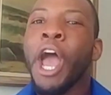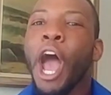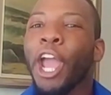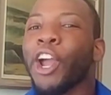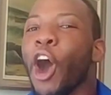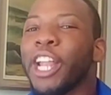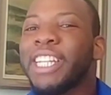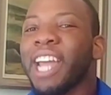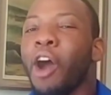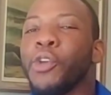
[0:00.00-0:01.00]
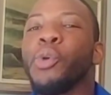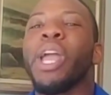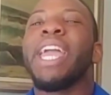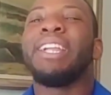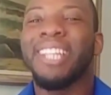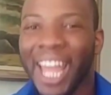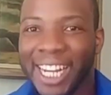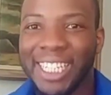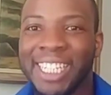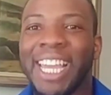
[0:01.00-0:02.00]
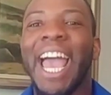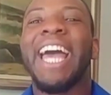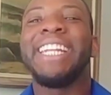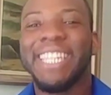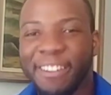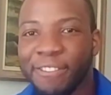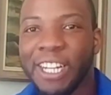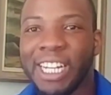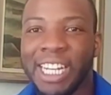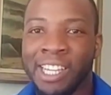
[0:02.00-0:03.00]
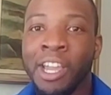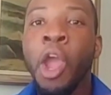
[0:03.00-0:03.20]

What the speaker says: I can't tell you exactly and definitely